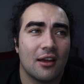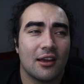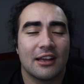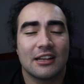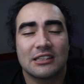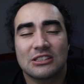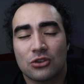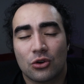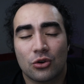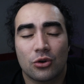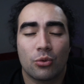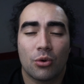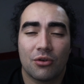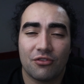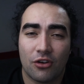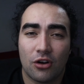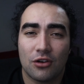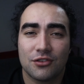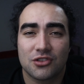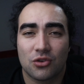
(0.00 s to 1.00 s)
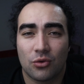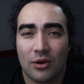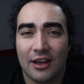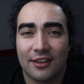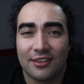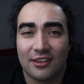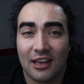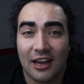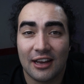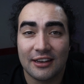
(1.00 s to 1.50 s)
it sort of revolves
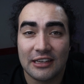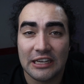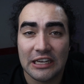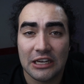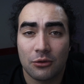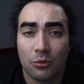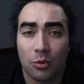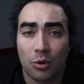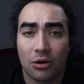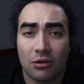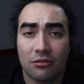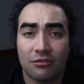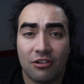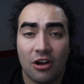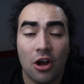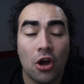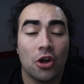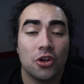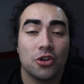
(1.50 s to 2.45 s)
around the idea of